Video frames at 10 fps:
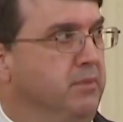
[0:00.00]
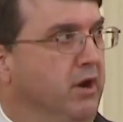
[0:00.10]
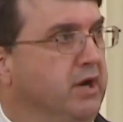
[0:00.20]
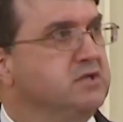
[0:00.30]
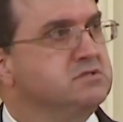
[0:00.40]

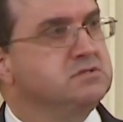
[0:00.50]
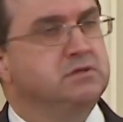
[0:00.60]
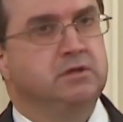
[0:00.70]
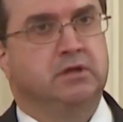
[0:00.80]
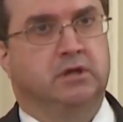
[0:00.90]
Americans
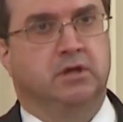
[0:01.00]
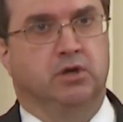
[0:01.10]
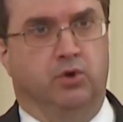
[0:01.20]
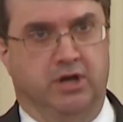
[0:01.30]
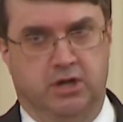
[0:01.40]

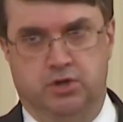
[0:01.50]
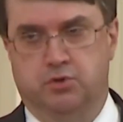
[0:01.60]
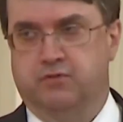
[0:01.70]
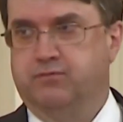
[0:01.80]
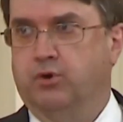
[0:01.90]
who are in
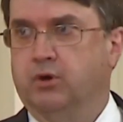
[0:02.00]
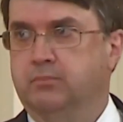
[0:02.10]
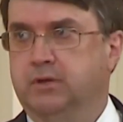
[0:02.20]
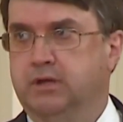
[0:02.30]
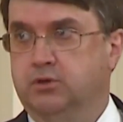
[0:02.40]

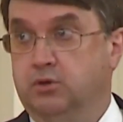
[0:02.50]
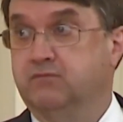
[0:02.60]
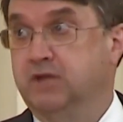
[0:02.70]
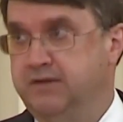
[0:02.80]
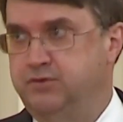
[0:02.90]
uniform and who
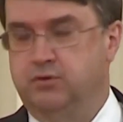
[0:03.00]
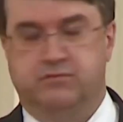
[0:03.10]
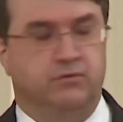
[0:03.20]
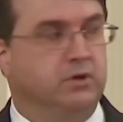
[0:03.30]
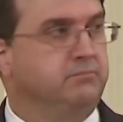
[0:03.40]
have left
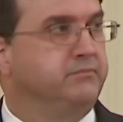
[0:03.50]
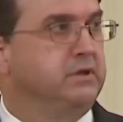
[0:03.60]
uniform,